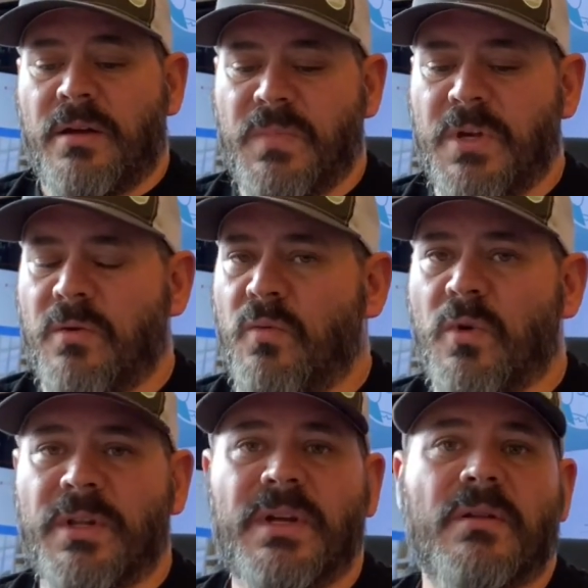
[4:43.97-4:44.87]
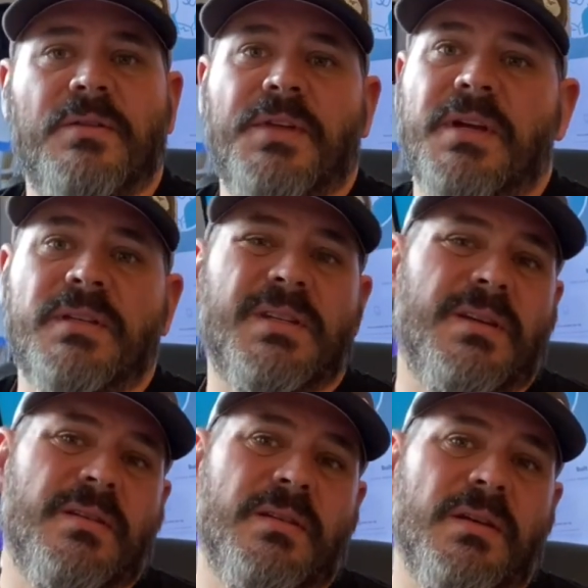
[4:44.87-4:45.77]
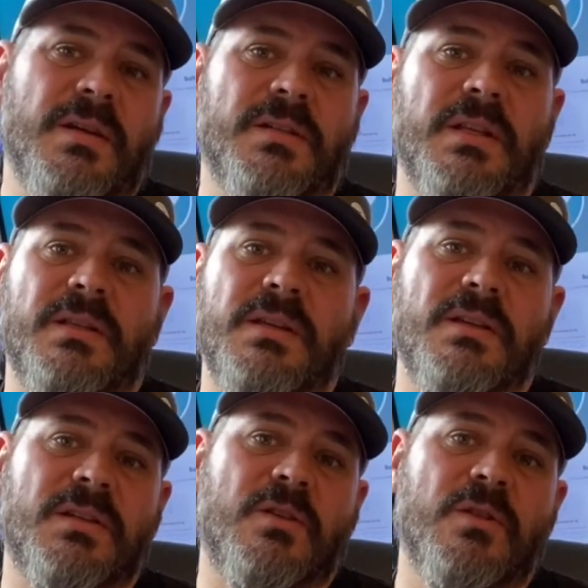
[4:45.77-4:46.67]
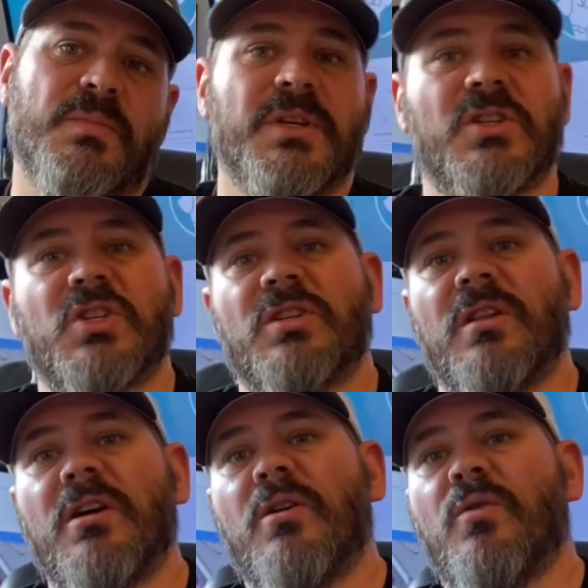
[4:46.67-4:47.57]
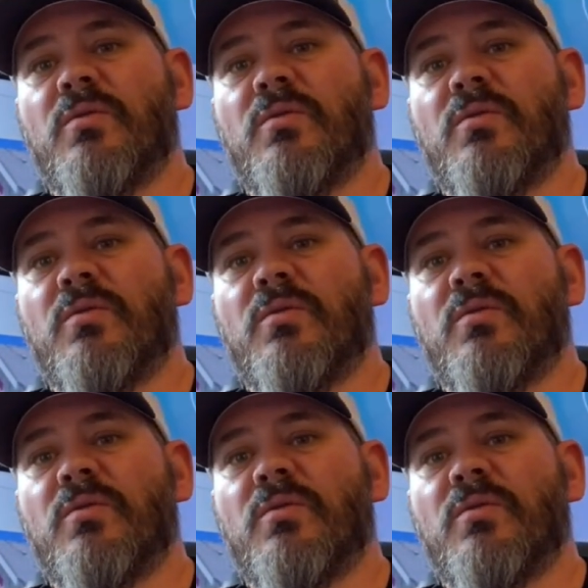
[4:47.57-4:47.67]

You know, one of the other things is that these could be slow